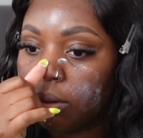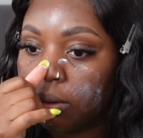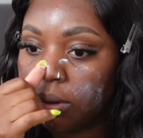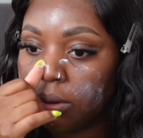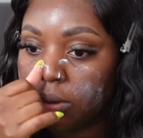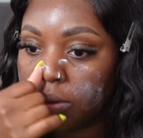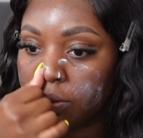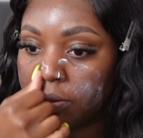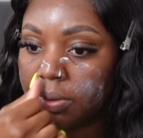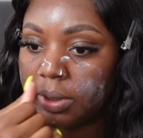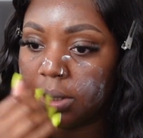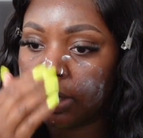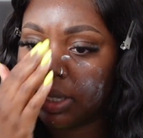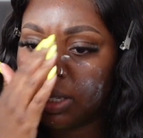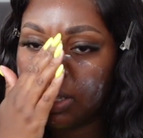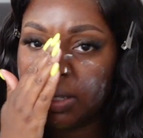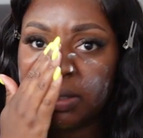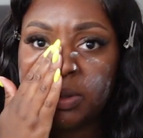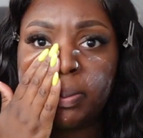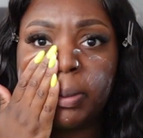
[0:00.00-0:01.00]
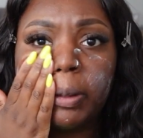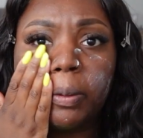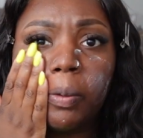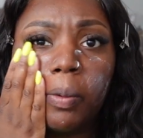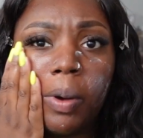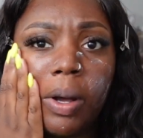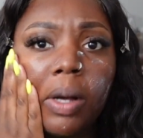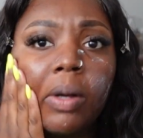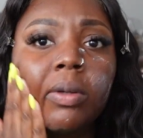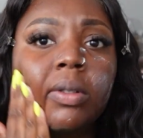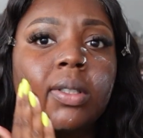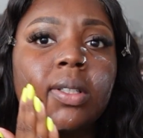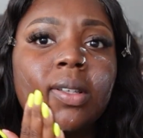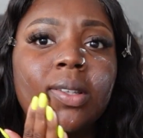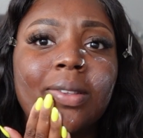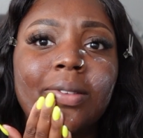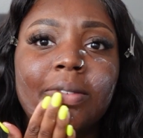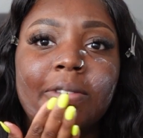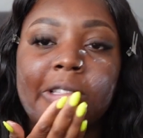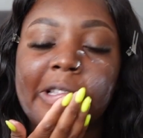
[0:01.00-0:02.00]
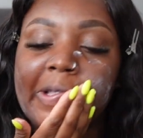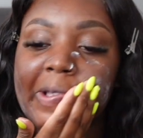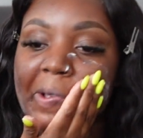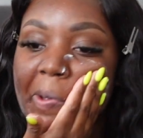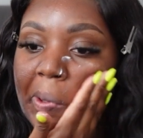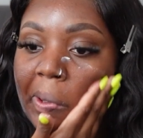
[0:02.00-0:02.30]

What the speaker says: because obviously it's been a while since